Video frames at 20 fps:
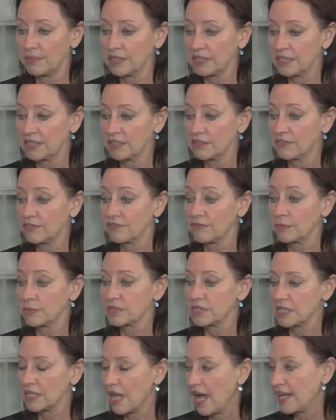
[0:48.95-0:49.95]
believe it
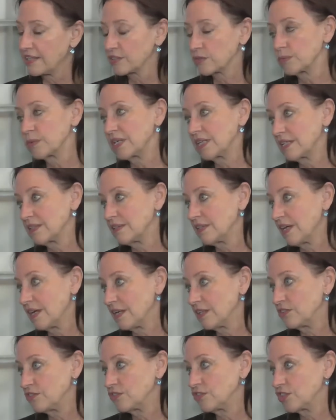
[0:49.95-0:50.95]
was last week
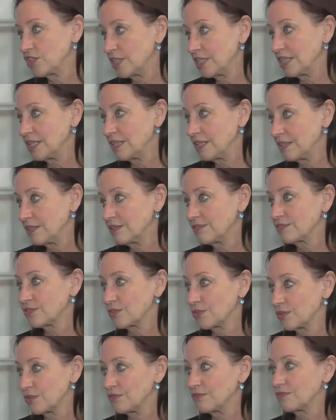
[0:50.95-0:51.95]
that GE
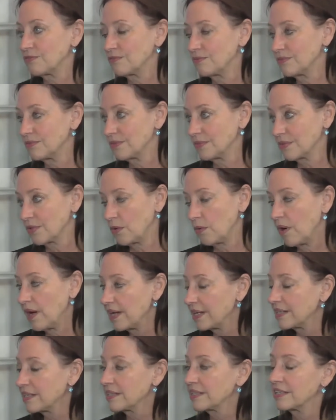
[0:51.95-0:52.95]
sort of
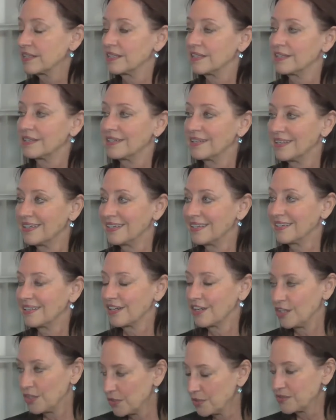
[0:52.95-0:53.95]
quietly
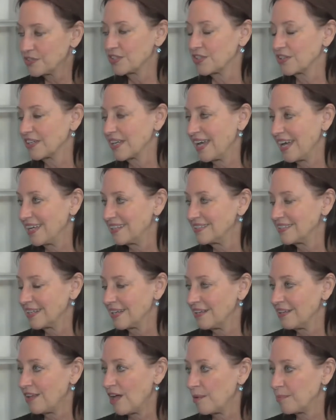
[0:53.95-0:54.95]
closed their
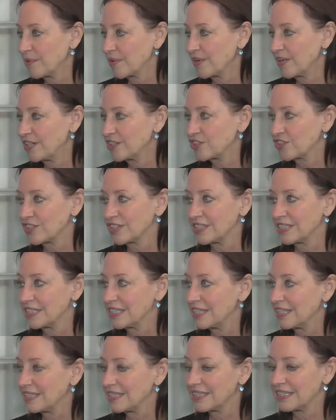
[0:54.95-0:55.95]
CAD-TEL operation,
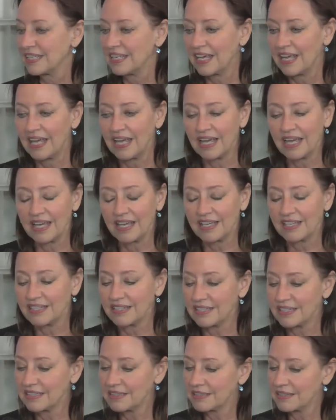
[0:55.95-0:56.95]
and
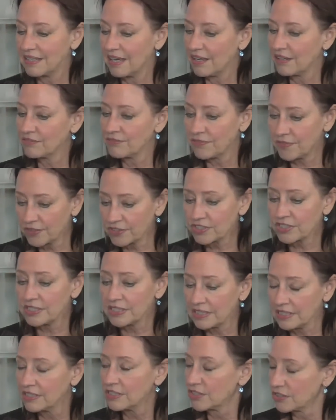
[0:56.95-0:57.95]

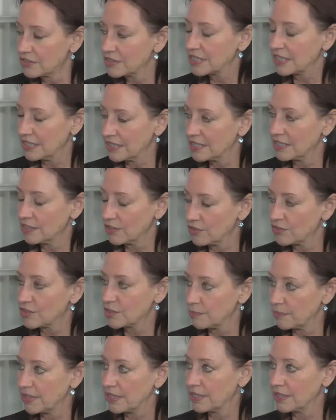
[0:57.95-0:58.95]
unfortunately the news continues
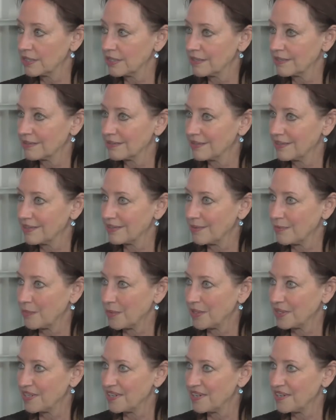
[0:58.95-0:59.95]
to be
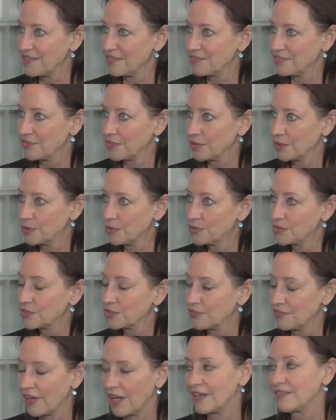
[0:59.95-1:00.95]
one of who's
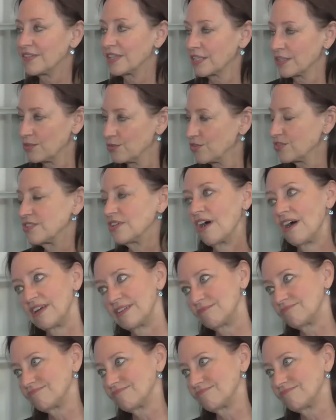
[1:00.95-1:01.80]
surviving, who's not.